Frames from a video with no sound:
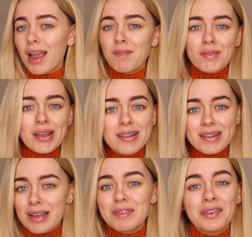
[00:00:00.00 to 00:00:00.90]
Every face is
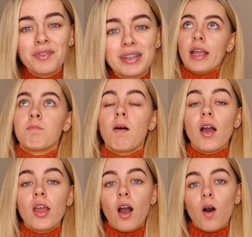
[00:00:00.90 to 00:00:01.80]
so different. In
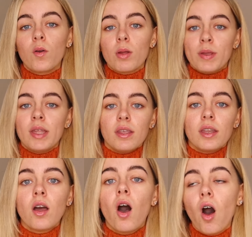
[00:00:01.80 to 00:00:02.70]
my own
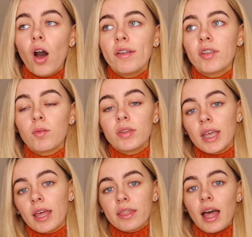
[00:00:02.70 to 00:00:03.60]
opinion, I don't
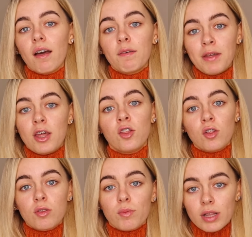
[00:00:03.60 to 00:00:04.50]
think that
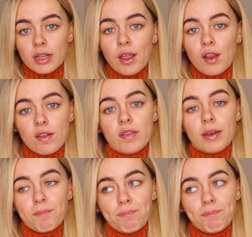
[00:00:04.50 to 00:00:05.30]
facials will clear your skin.